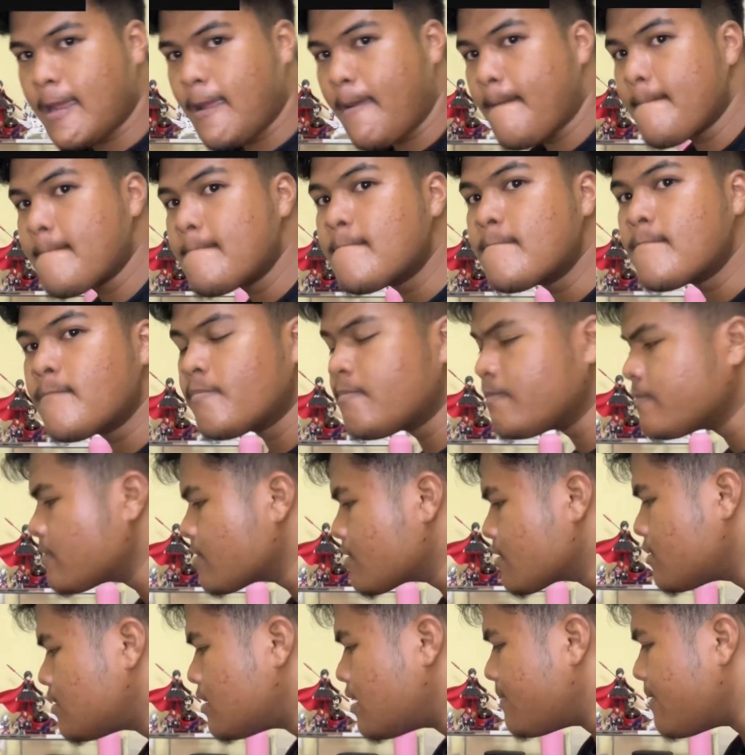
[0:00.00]
Let
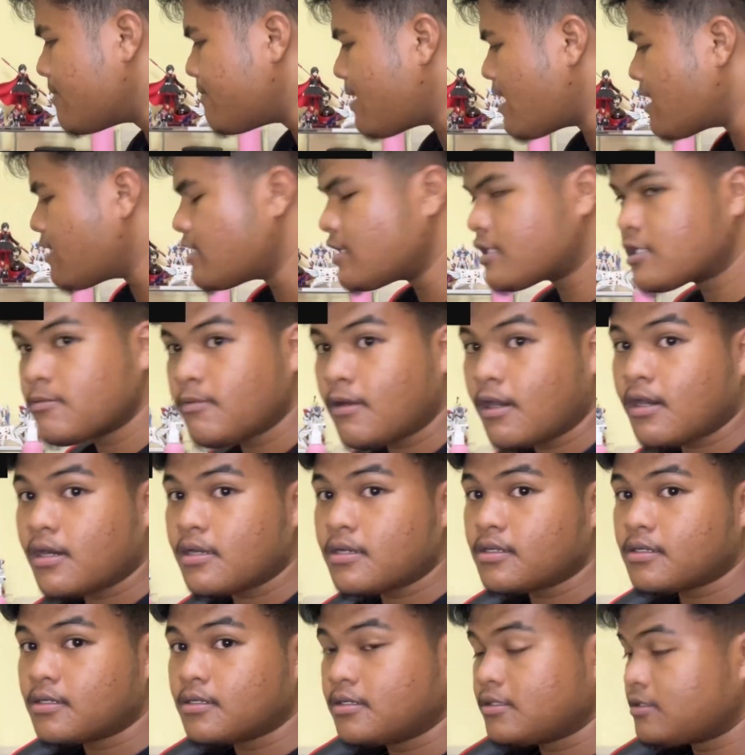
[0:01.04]
me make this one.
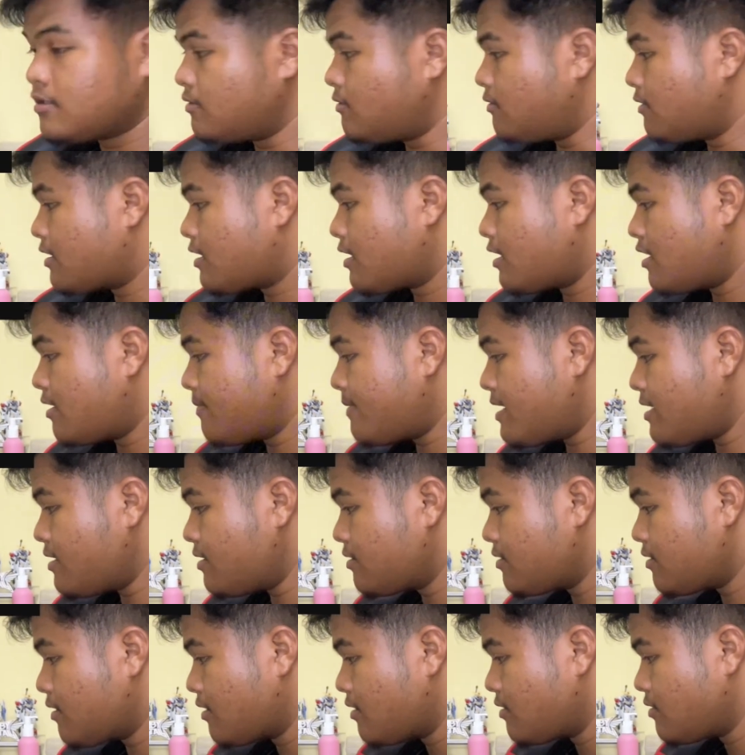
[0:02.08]
You hear me?
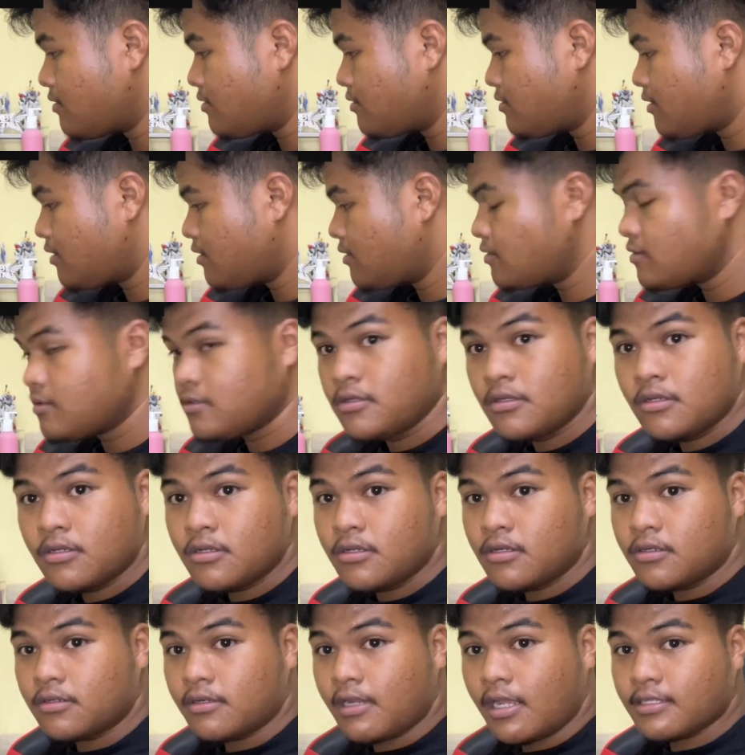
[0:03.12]

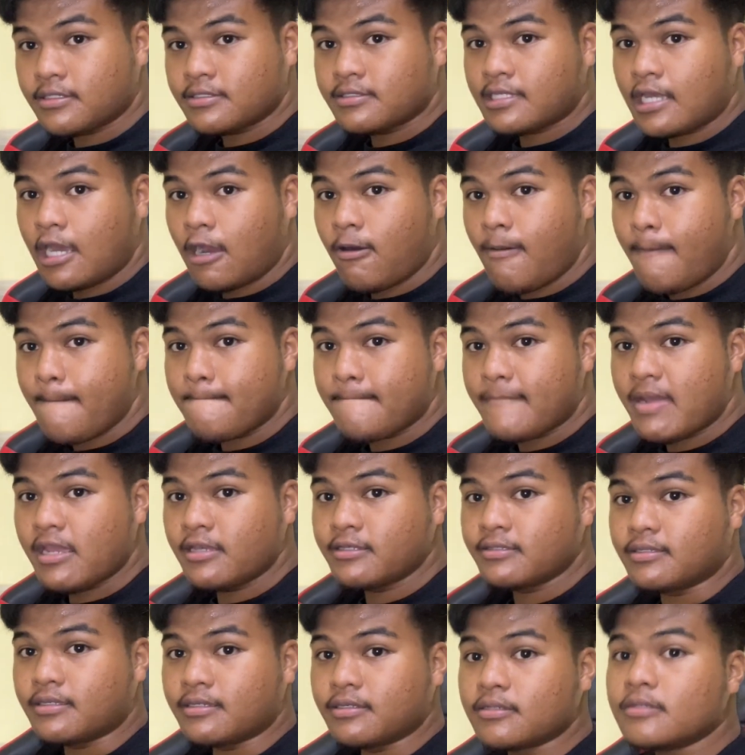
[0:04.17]
That sound
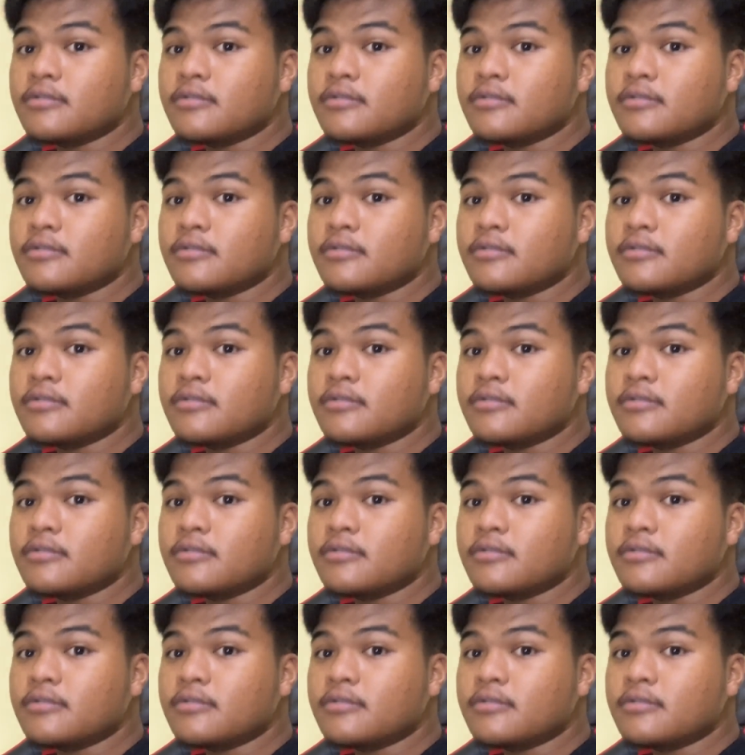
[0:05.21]
amazing.